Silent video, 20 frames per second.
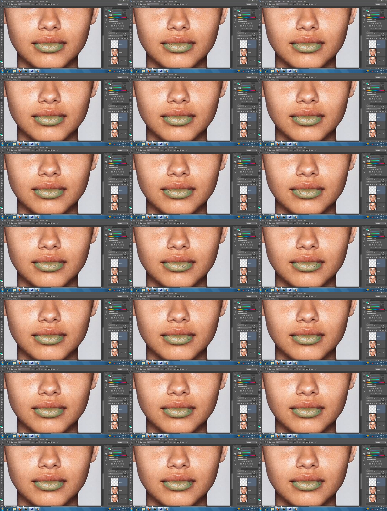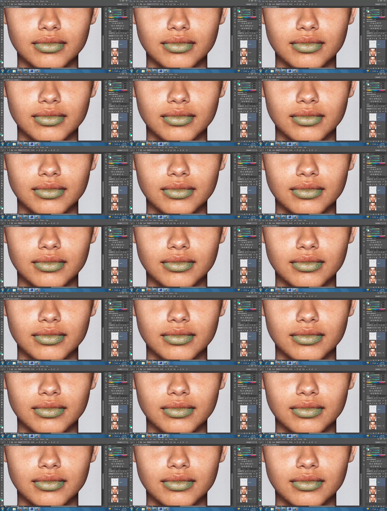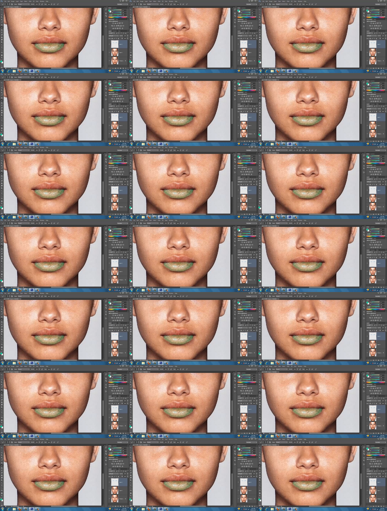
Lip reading: Nothing is said.